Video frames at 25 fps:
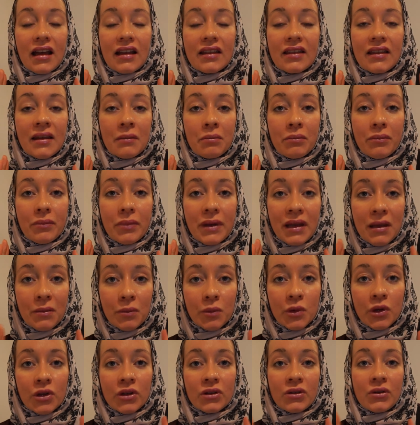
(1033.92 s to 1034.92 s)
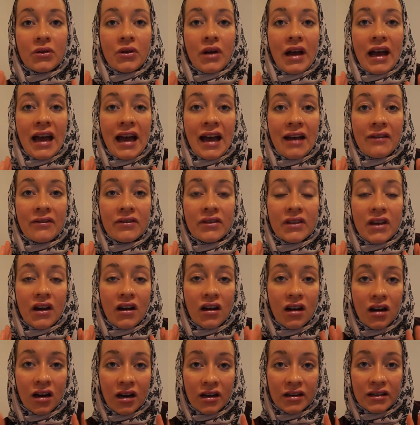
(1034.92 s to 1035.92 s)
the people who have the
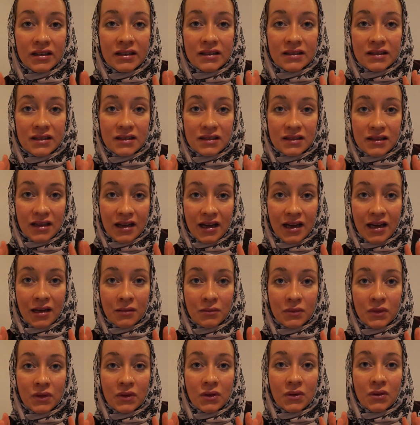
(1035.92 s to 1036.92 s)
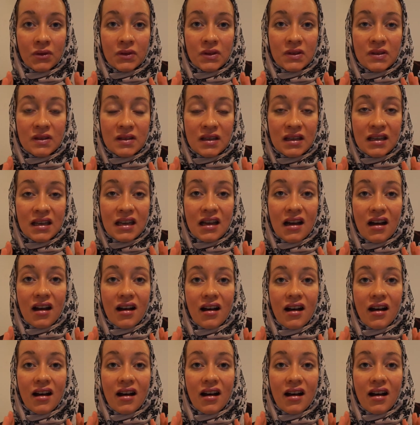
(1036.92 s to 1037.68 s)
hardest time to see